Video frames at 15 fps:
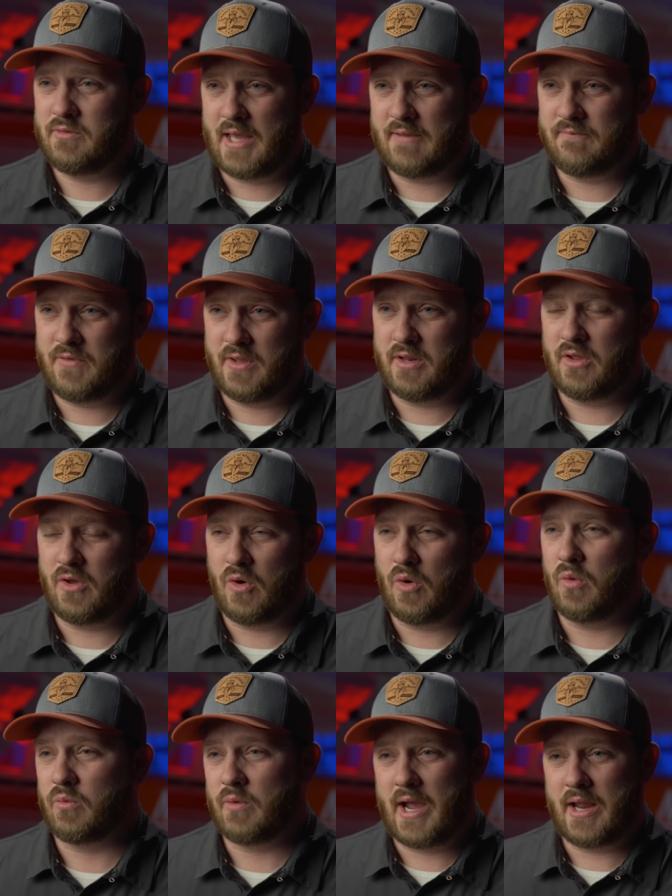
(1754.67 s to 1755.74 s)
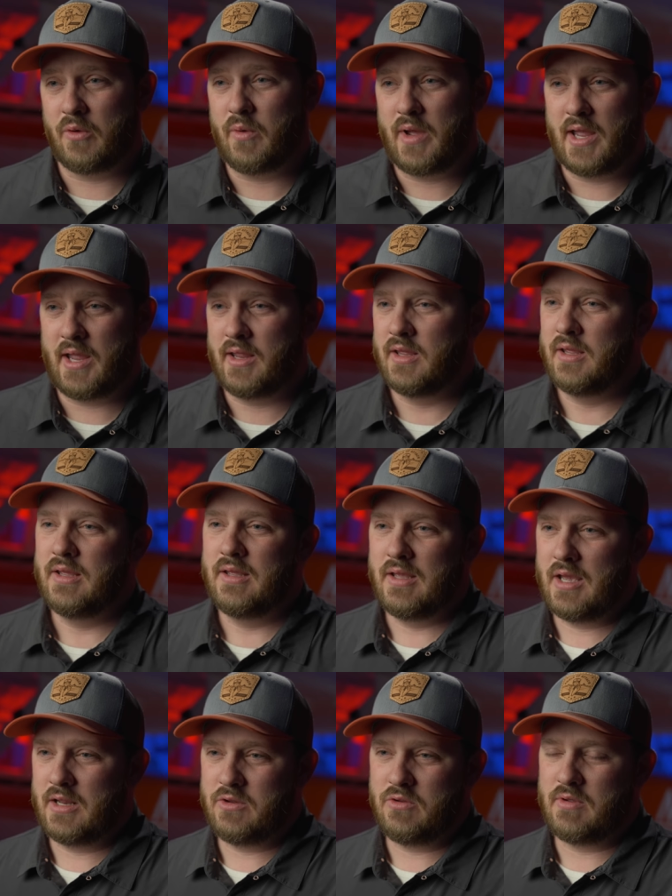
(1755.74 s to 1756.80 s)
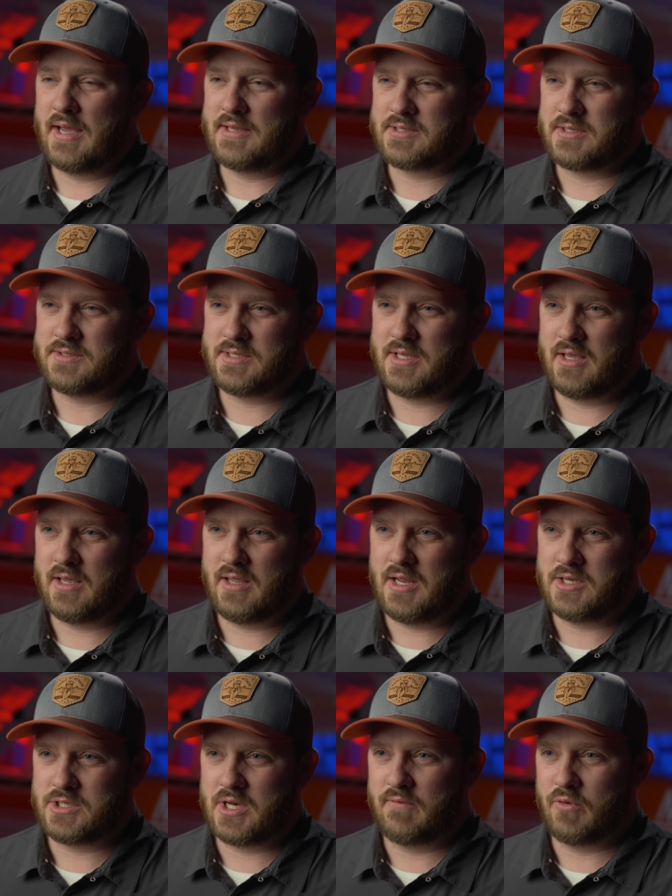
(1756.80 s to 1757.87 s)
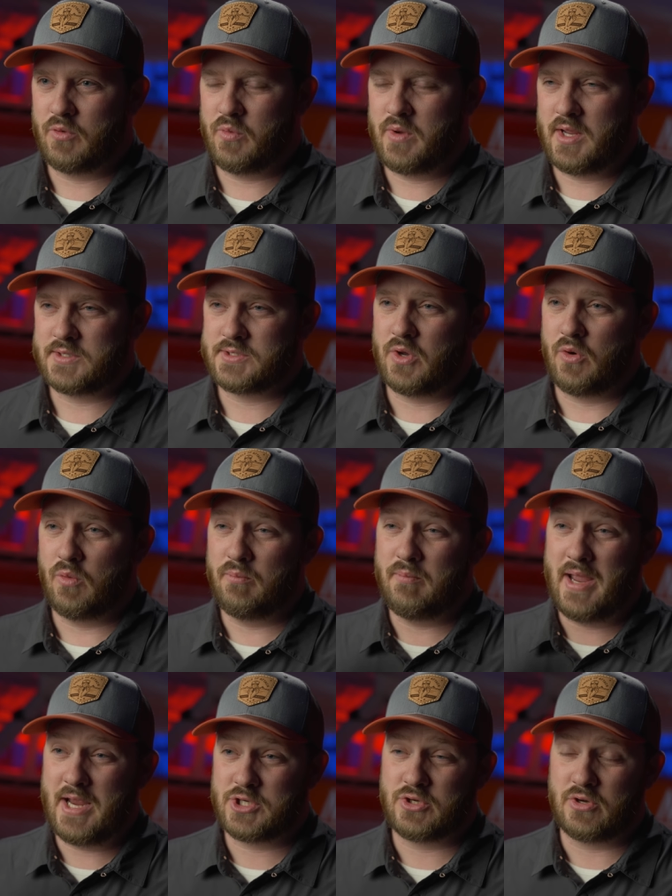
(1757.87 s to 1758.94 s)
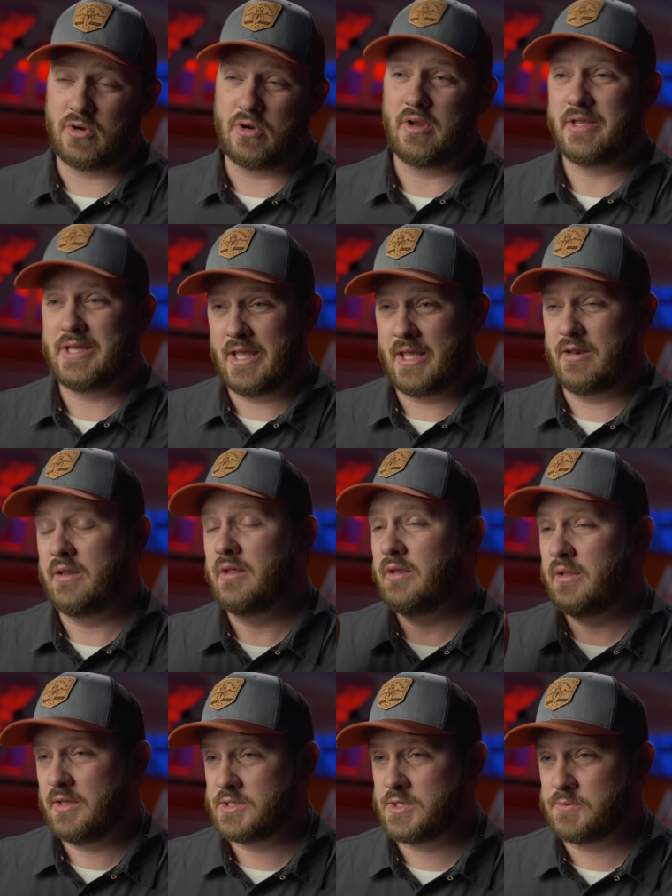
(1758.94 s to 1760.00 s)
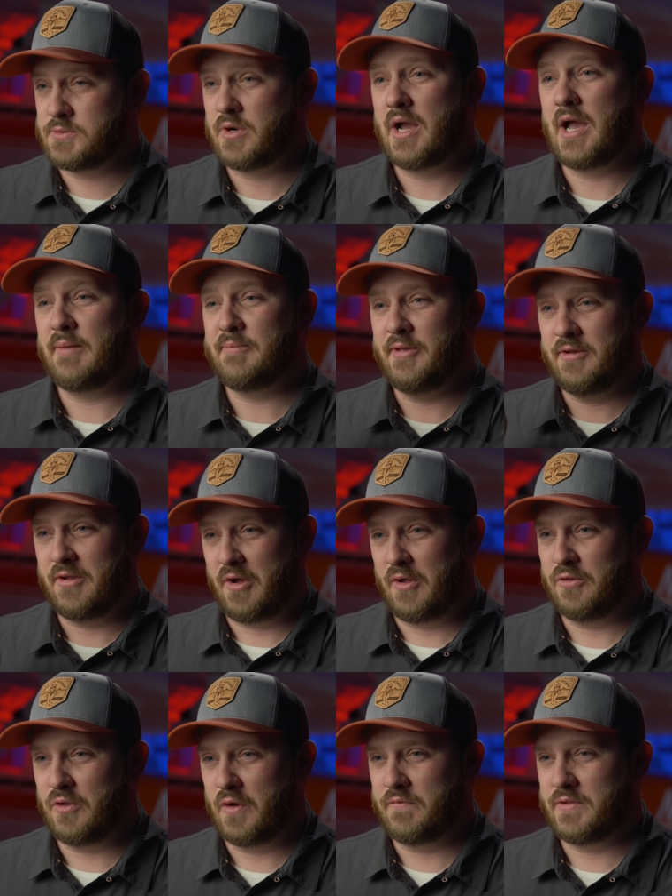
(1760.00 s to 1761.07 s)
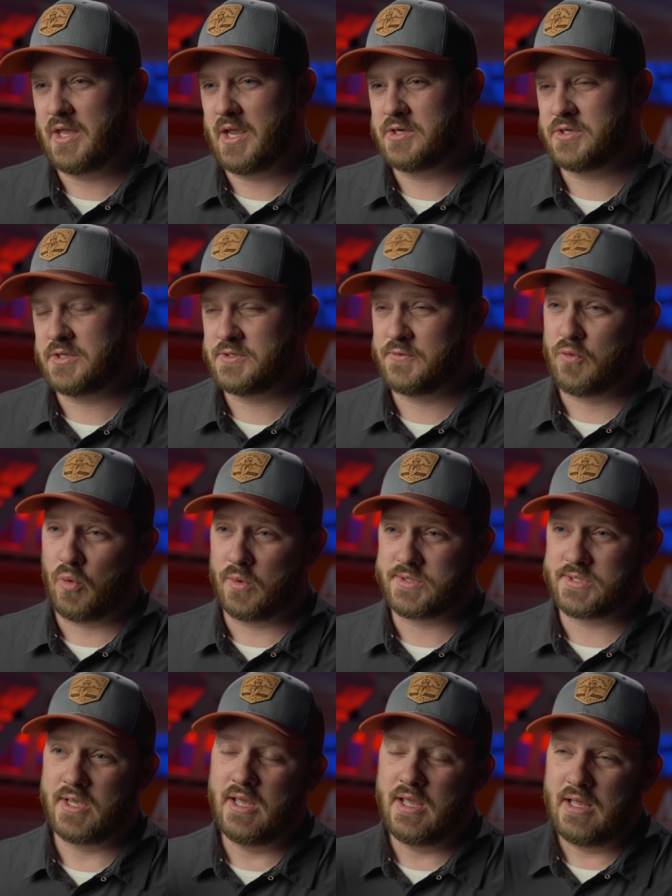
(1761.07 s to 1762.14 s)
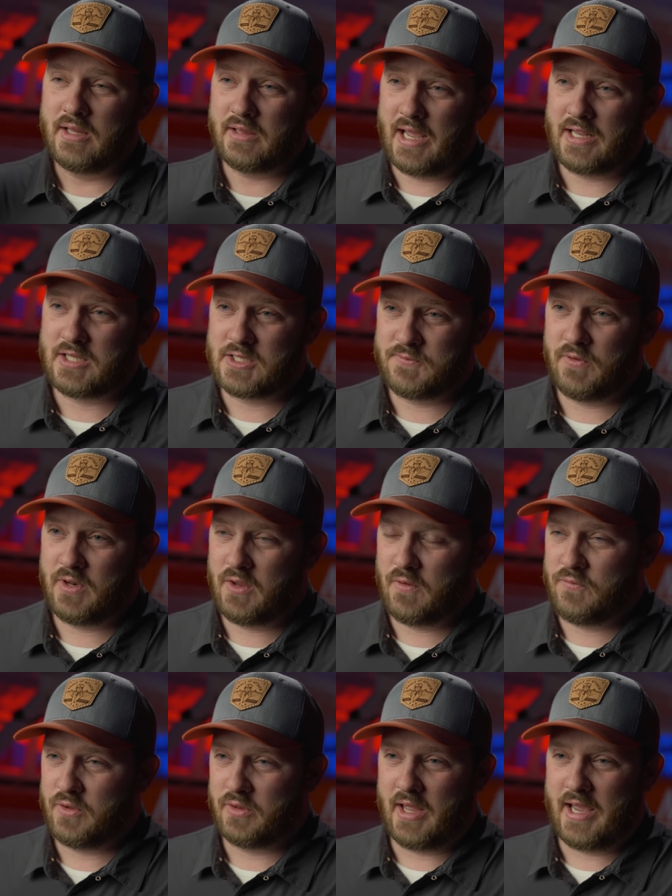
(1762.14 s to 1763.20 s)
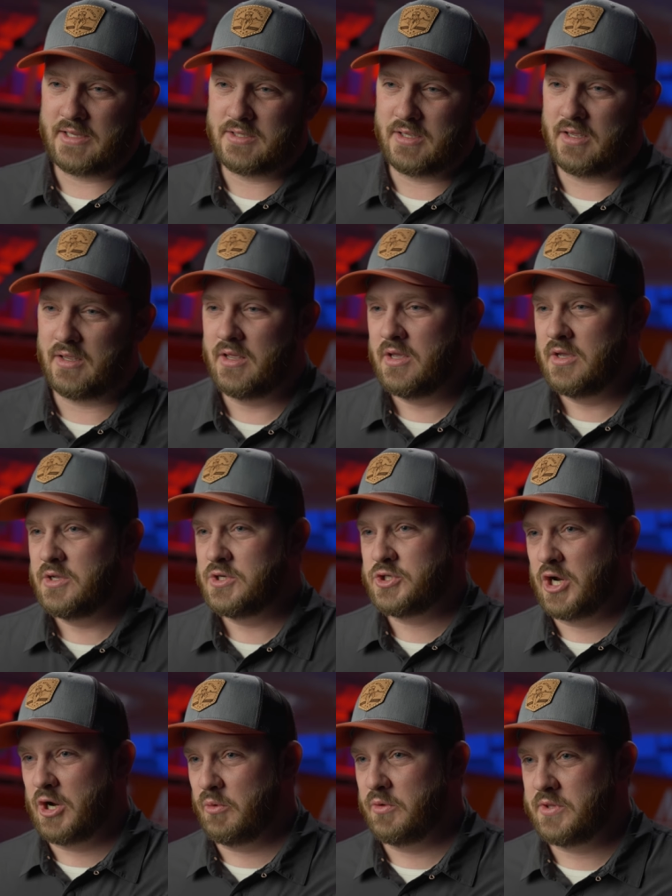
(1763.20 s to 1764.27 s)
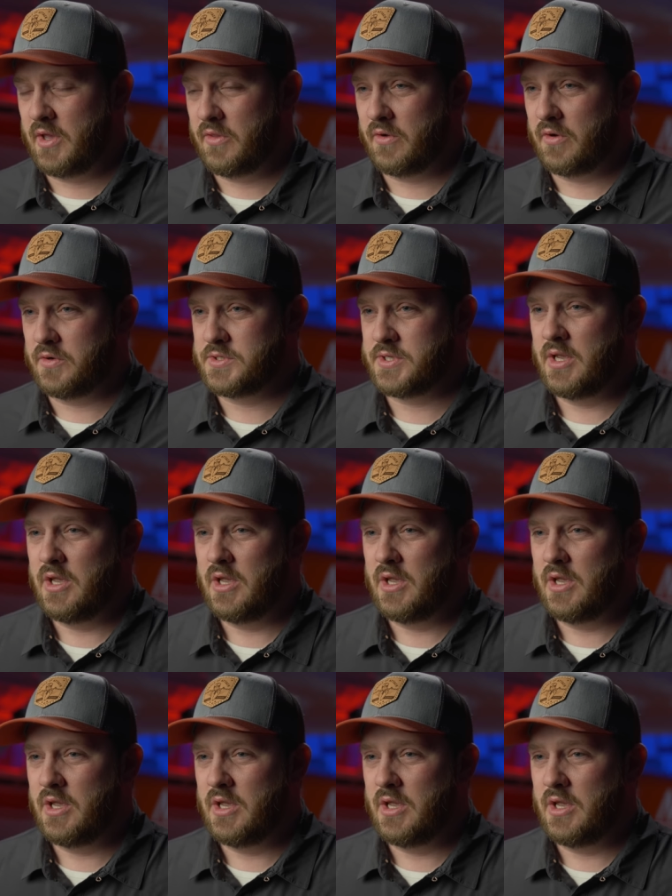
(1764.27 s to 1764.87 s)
you that video right away and you guys can see it each and every week. So make sure, again, hit subscribe and all notifications. Of course, like this video if you liked it, share it with others.